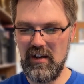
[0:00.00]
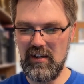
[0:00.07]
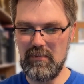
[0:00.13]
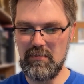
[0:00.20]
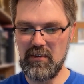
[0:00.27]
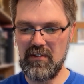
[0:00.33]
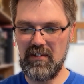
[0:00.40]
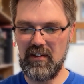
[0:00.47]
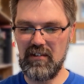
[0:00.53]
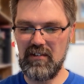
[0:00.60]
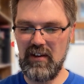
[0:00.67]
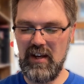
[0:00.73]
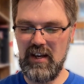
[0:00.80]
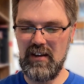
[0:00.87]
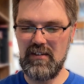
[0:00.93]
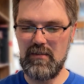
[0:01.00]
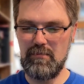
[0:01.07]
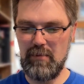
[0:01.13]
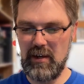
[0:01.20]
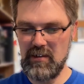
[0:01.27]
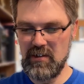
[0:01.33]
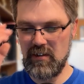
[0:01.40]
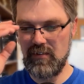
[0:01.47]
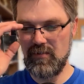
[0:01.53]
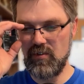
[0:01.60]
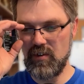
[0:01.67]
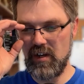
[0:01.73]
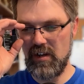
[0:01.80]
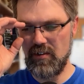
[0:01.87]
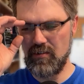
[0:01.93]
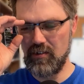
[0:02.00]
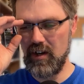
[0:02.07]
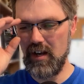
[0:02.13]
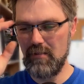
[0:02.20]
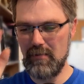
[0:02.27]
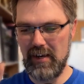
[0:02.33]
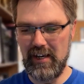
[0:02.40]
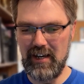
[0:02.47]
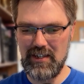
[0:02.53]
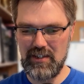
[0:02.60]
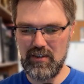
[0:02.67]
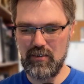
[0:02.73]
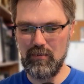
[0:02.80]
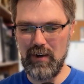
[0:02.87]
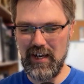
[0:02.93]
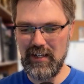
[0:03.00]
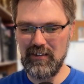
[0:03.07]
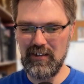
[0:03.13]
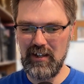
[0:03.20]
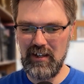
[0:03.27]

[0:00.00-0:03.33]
Number sixteen is The Picture of Dorian Gray by Oscar Wilde.